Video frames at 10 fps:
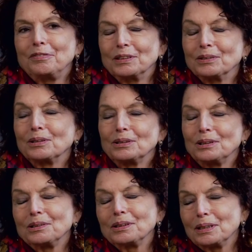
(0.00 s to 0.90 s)
feel good,
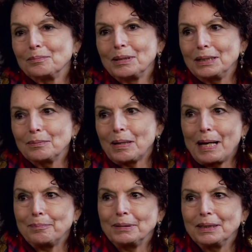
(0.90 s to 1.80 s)
that it made them
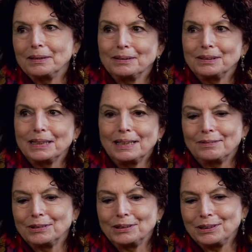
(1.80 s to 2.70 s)
happy, because that
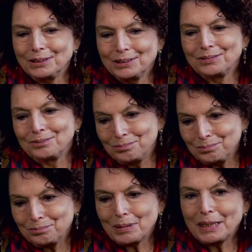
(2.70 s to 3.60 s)
was
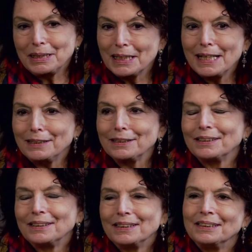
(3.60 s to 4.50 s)
my intent,
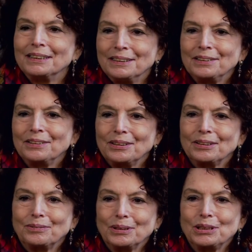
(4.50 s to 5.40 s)

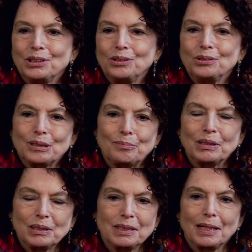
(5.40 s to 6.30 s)
was to do
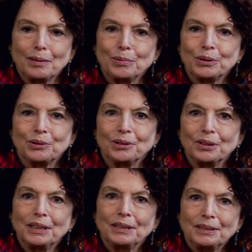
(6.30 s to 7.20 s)
something celebratory.